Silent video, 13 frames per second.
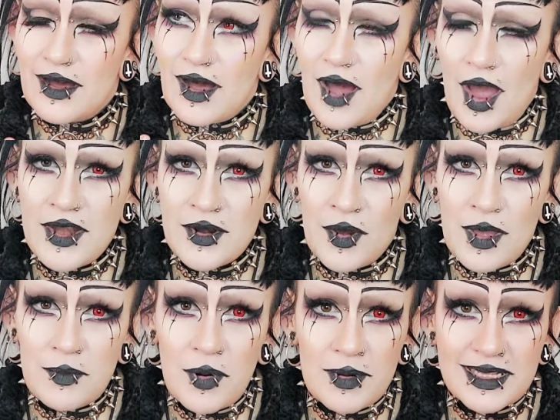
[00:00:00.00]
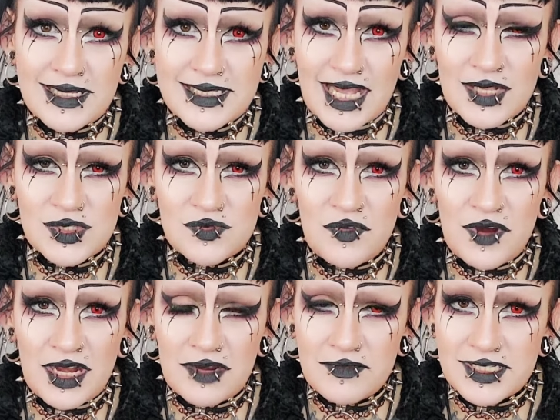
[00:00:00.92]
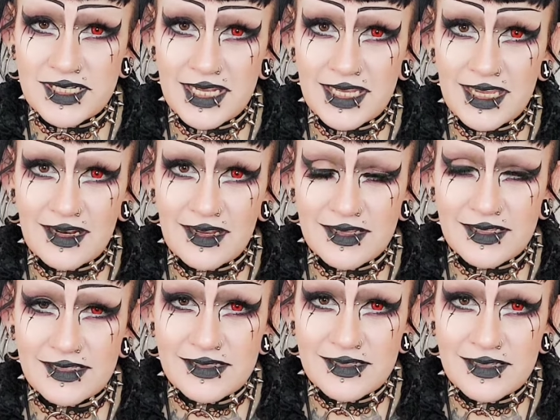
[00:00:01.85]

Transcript: I know it probably sounds really ridiculous,